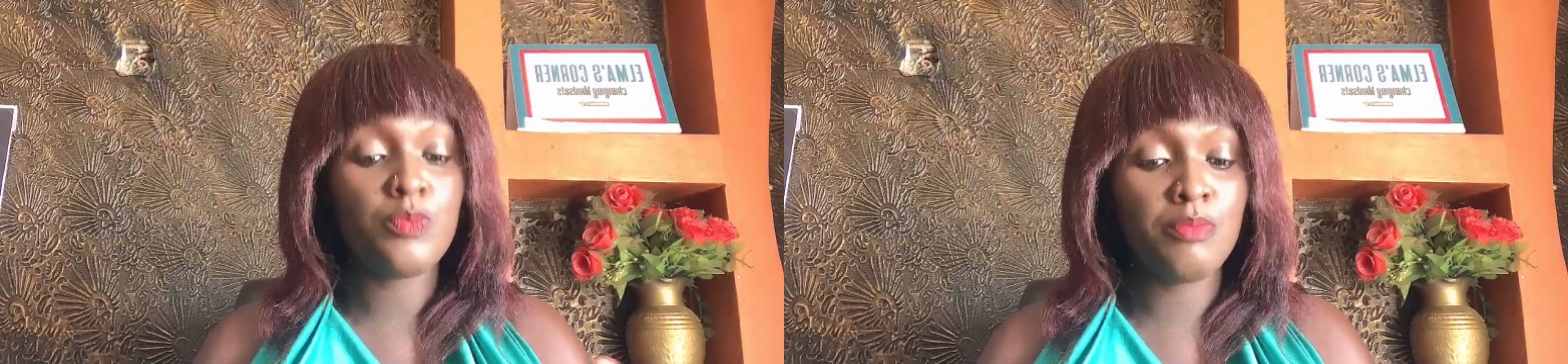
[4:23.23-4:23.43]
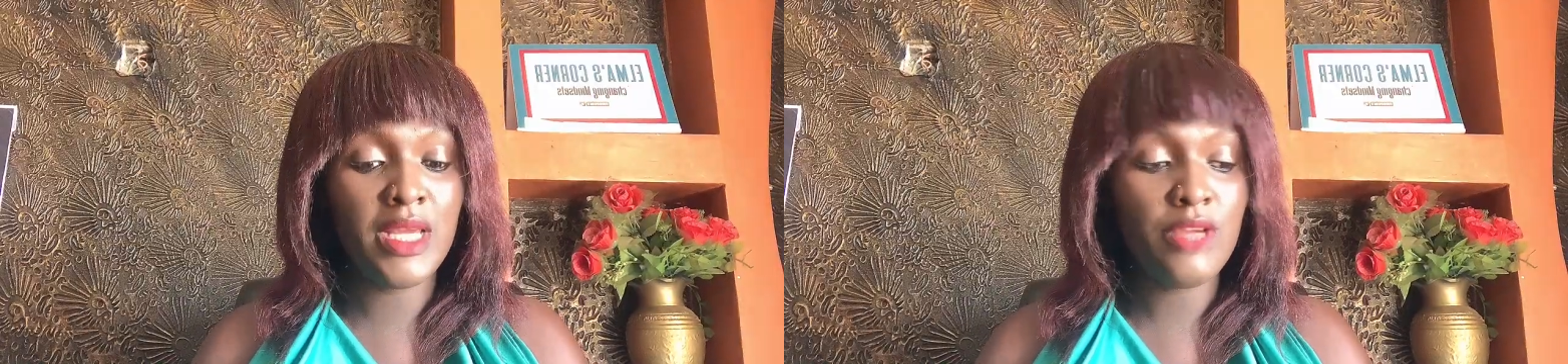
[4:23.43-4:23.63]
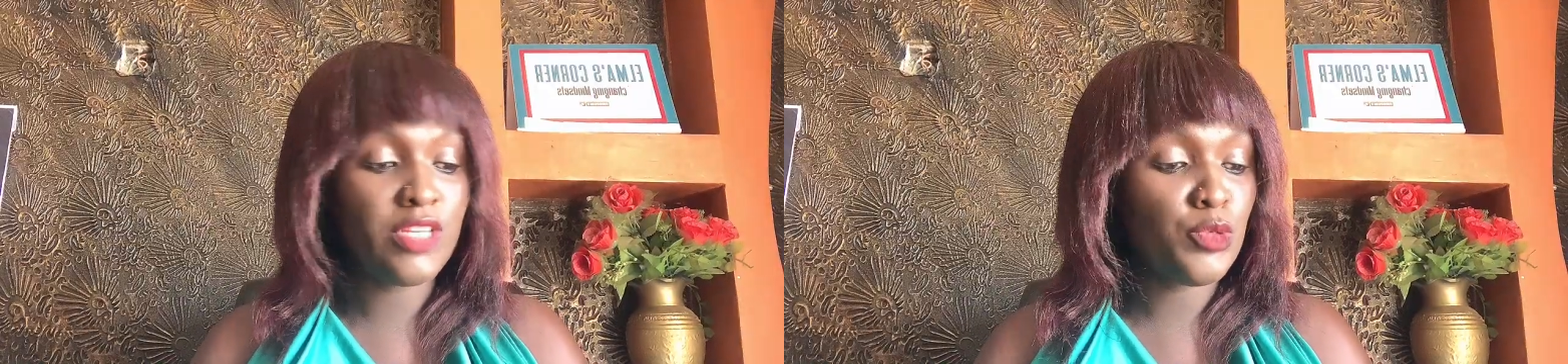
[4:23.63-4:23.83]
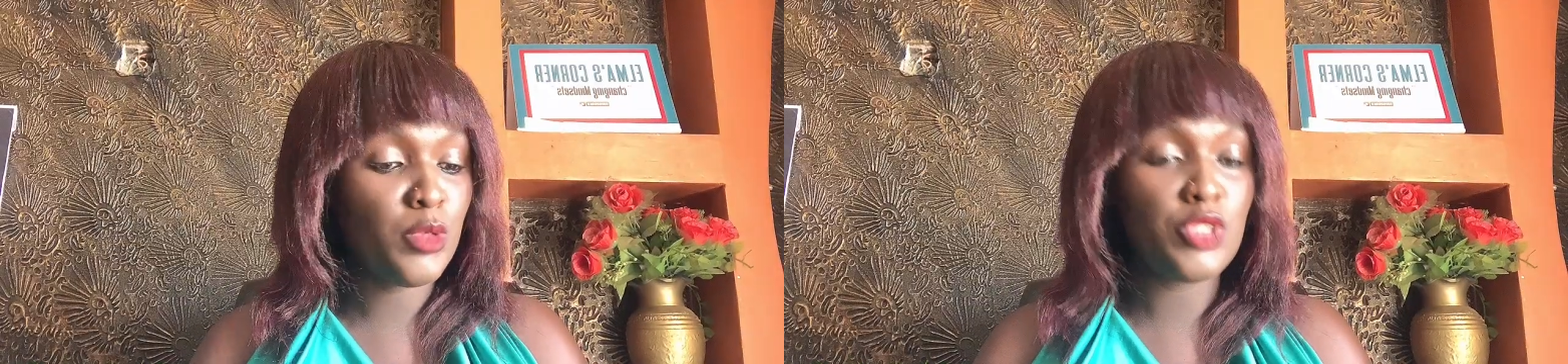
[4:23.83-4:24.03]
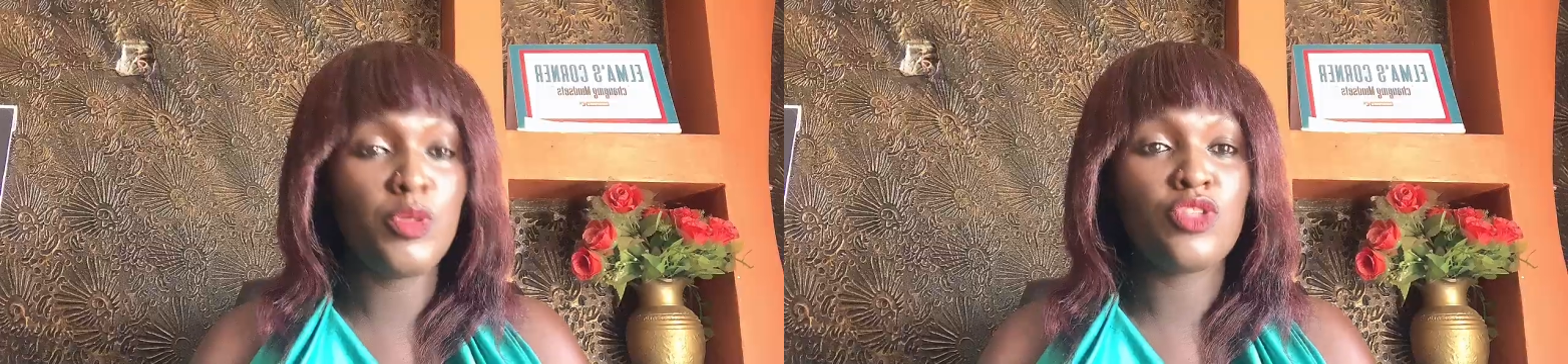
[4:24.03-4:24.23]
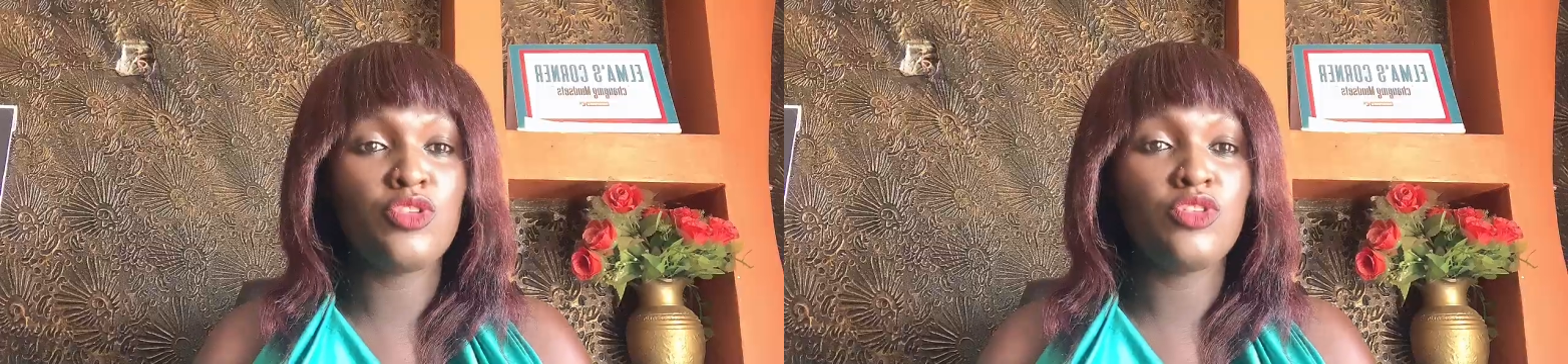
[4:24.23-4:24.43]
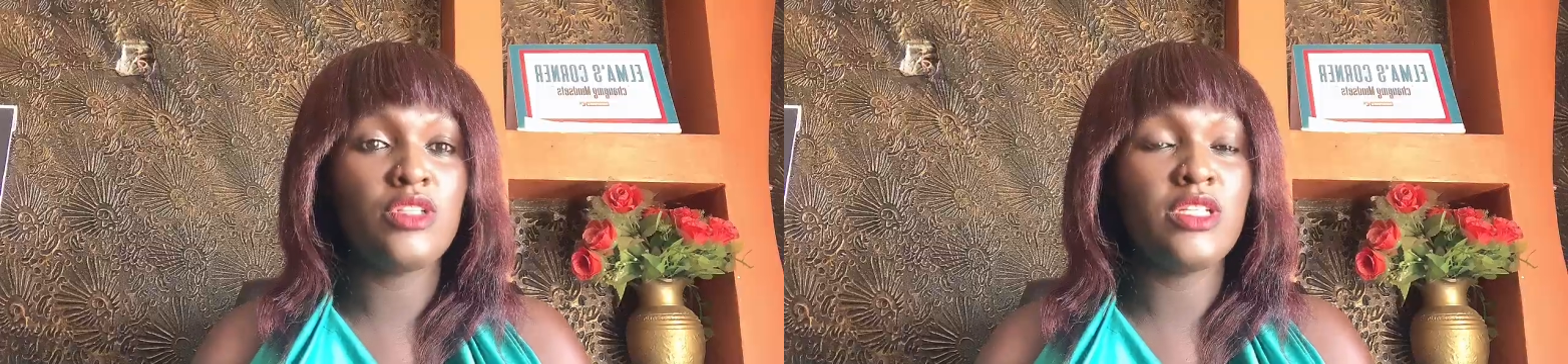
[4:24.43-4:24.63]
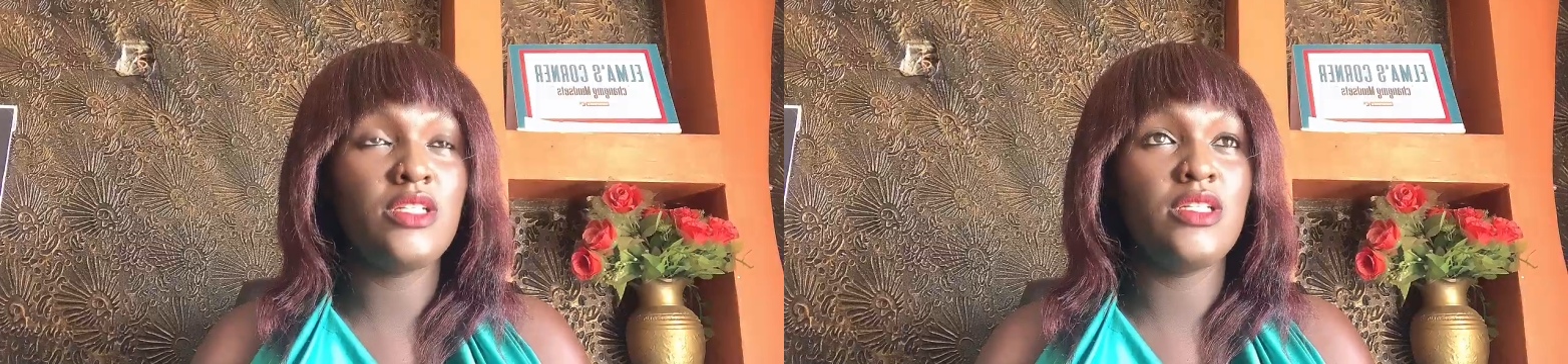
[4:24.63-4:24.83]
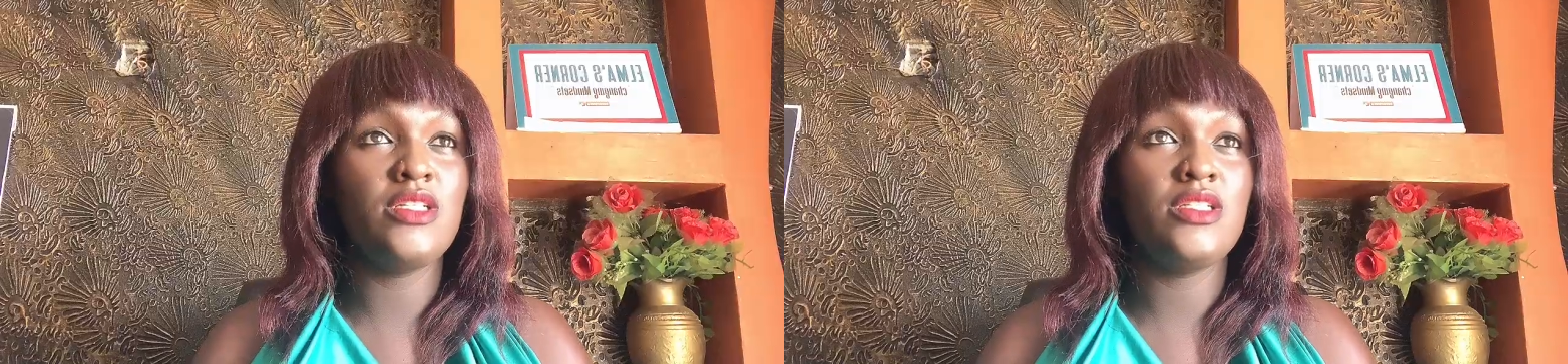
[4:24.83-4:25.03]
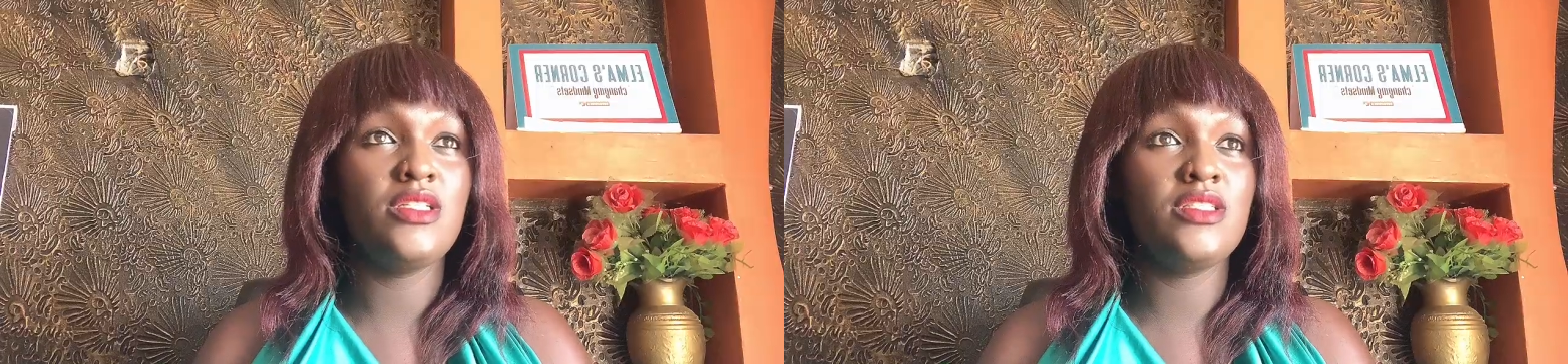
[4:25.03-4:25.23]
Being responsible is not,
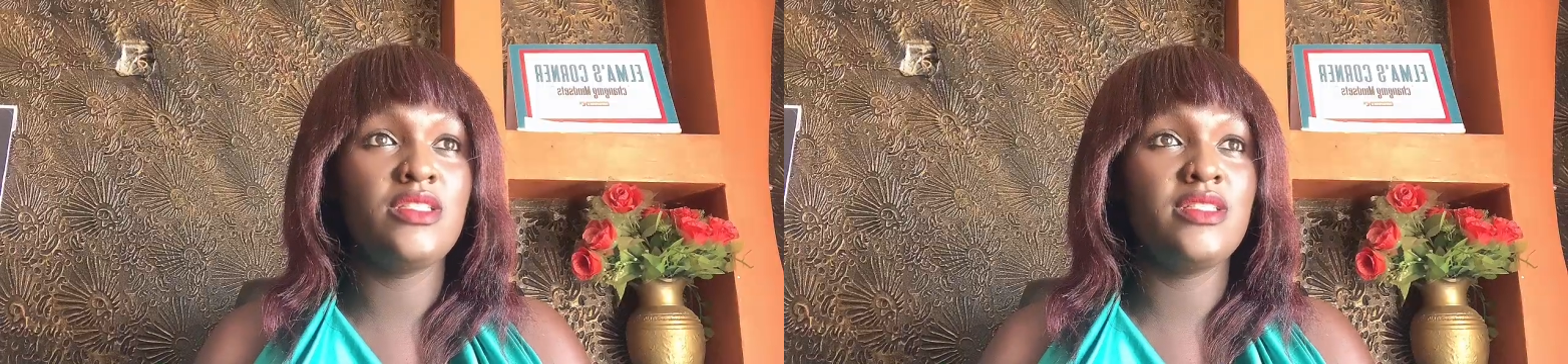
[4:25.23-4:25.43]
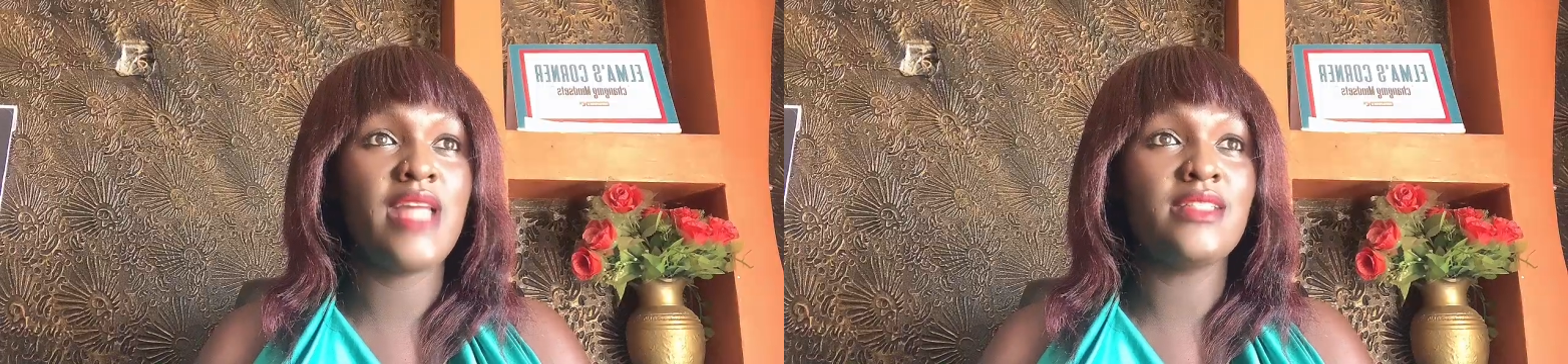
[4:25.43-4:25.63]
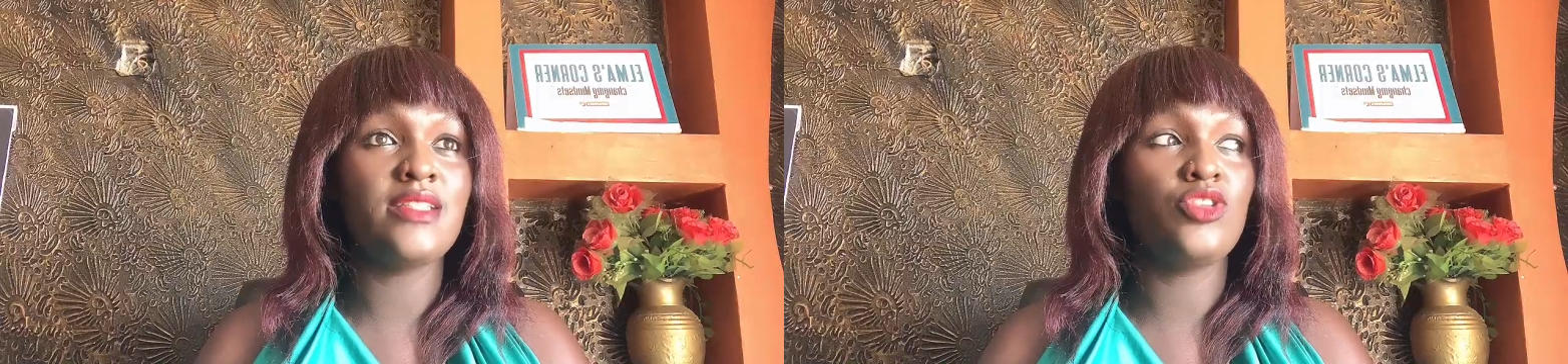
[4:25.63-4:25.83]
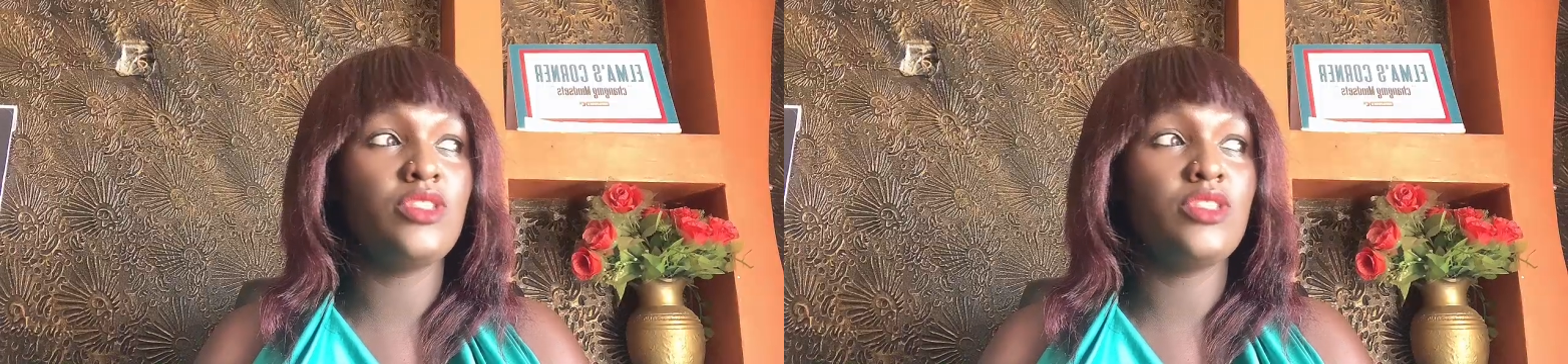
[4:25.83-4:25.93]
it's